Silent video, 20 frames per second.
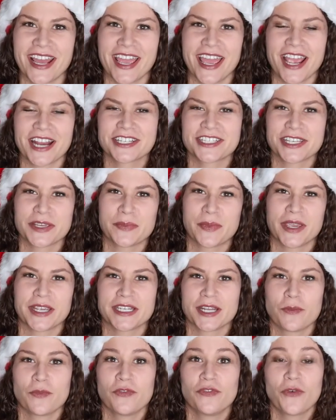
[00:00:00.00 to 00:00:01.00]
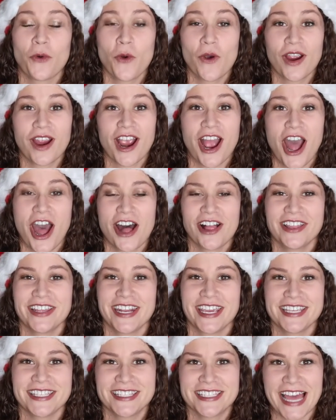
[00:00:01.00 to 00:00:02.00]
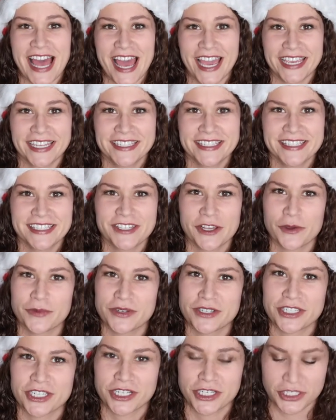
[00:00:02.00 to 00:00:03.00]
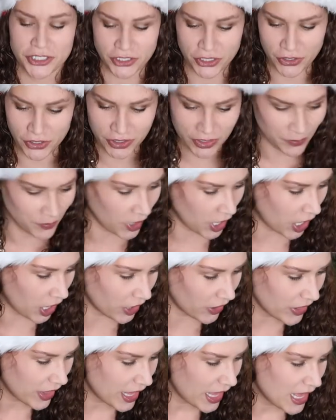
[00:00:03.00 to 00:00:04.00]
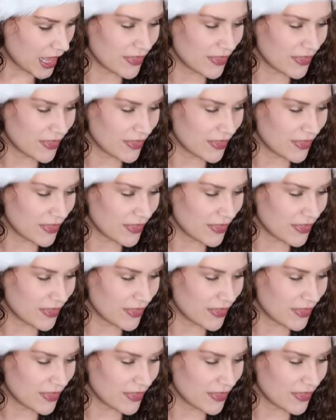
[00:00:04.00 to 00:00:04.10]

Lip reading: I actually picked up 4 holiday signs, so I'm just gonna show you them all.